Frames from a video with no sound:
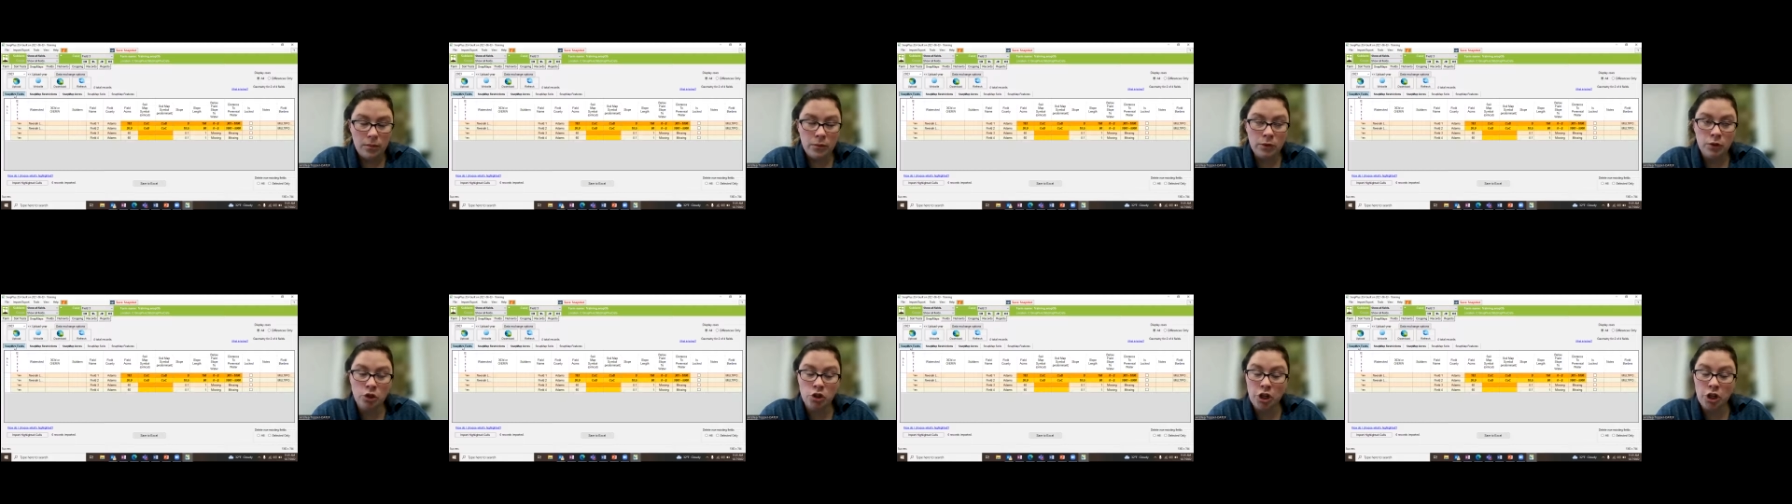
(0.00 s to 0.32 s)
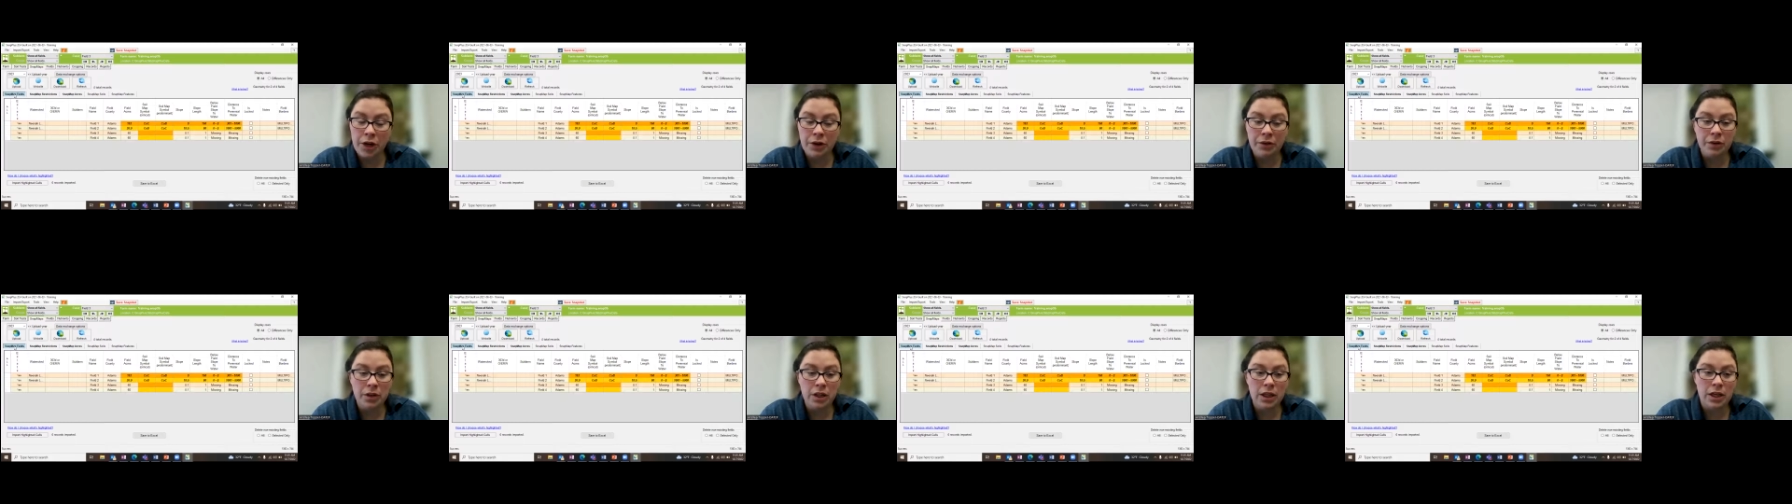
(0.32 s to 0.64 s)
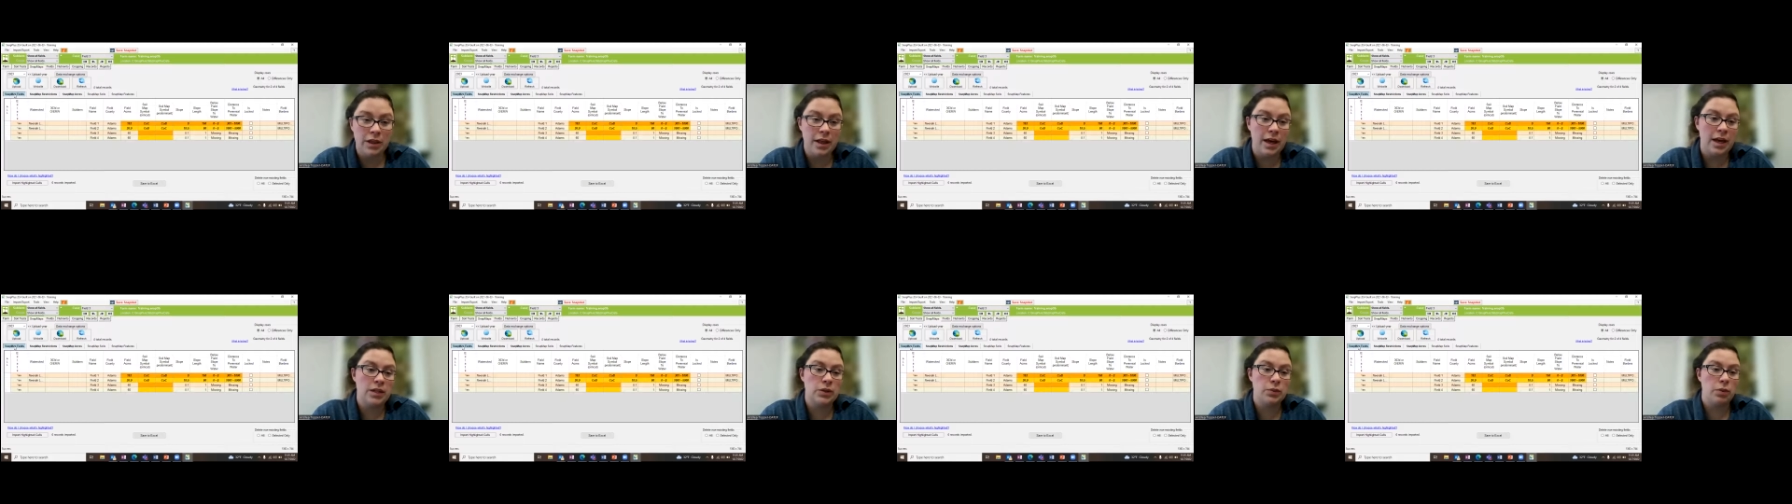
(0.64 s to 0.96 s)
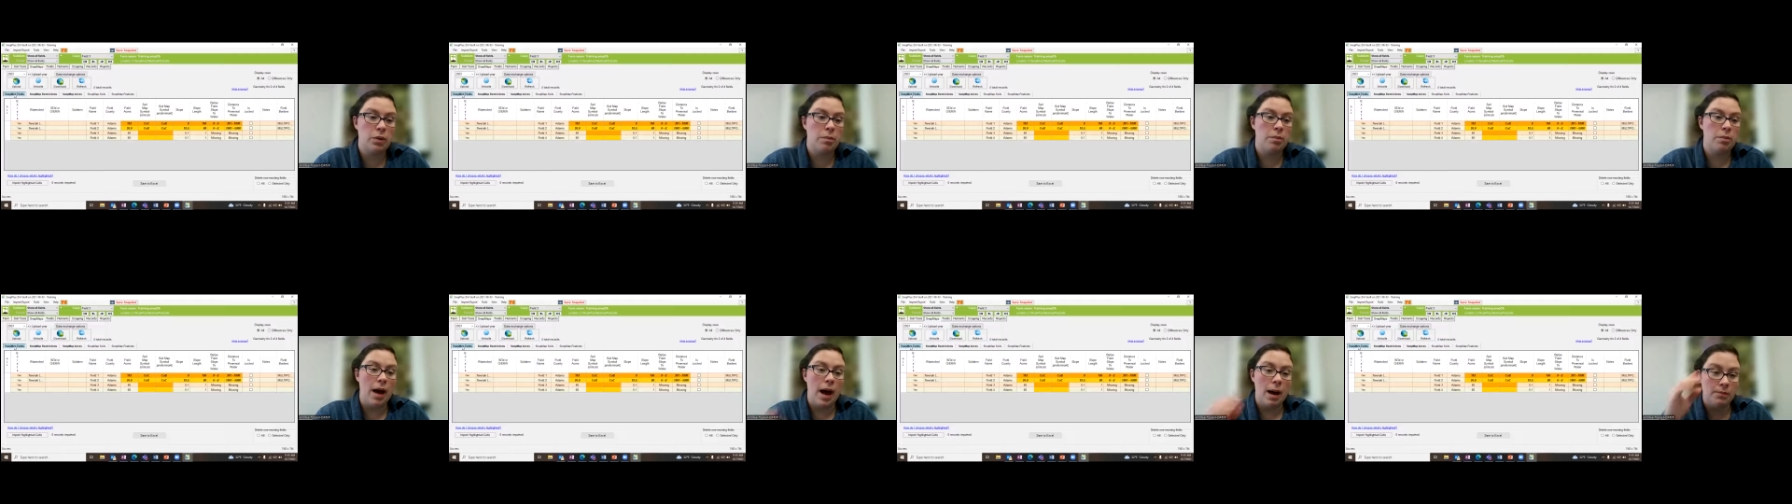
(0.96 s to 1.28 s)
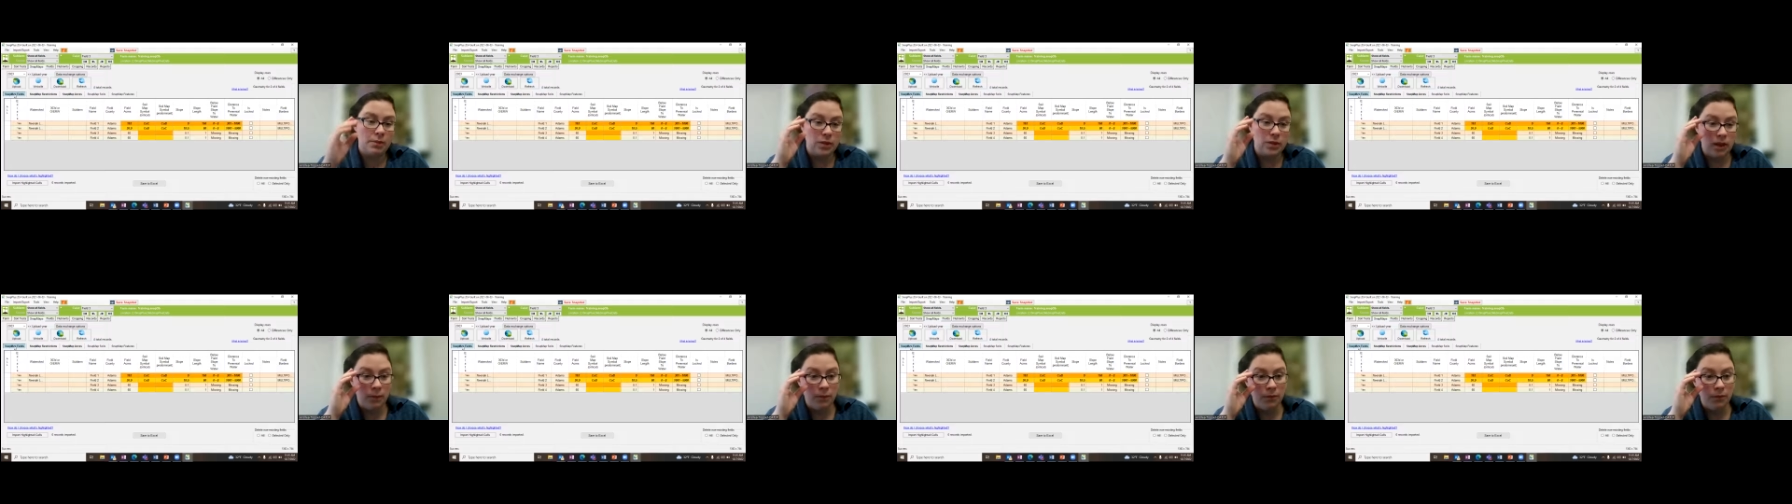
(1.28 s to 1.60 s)
Generally, that's what
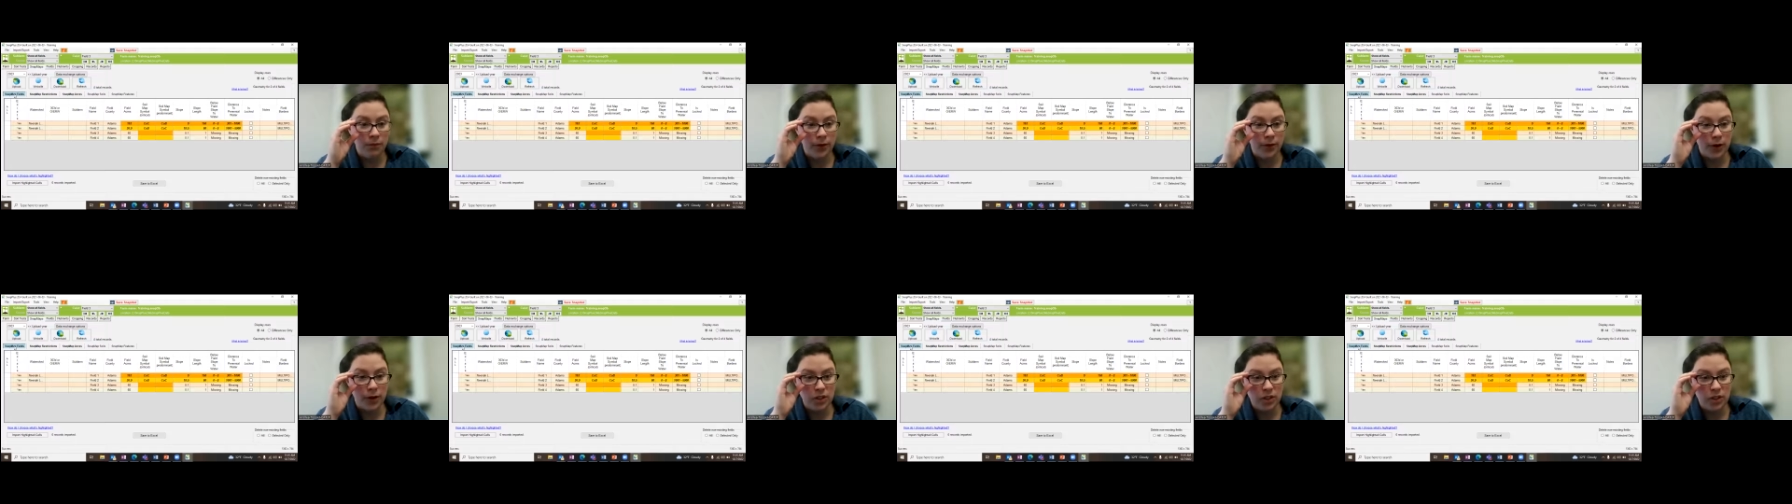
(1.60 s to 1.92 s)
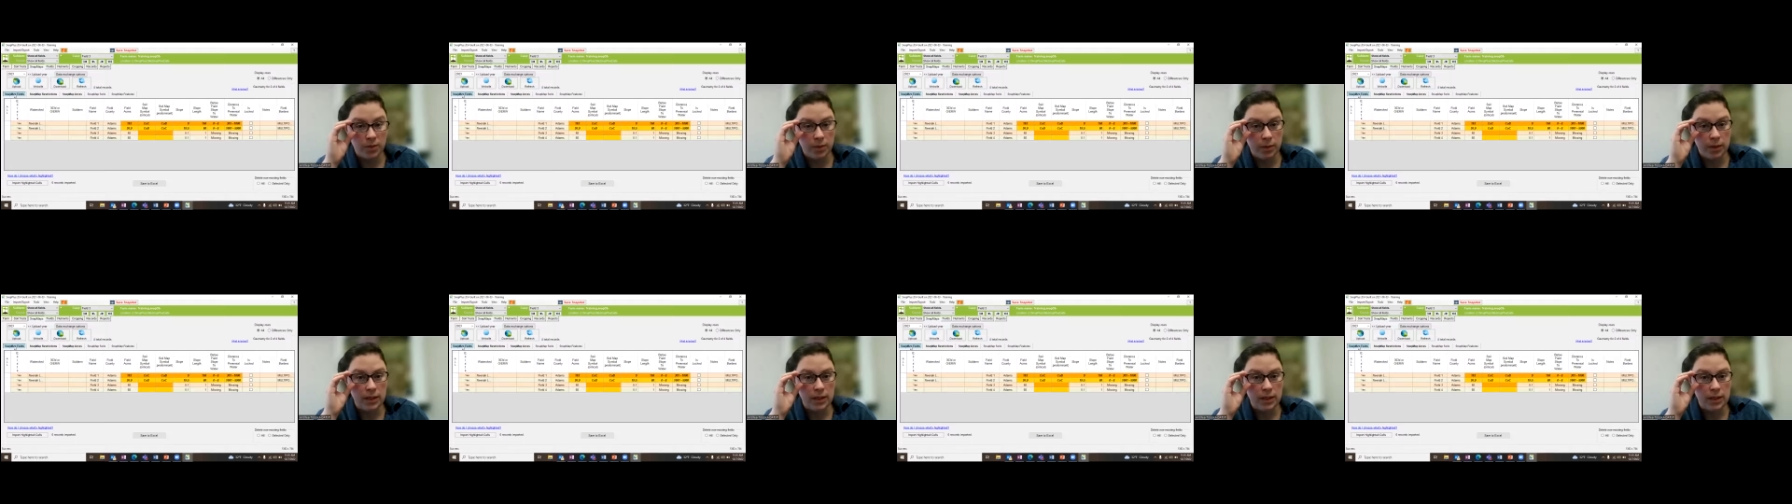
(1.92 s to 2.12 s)
pops up first,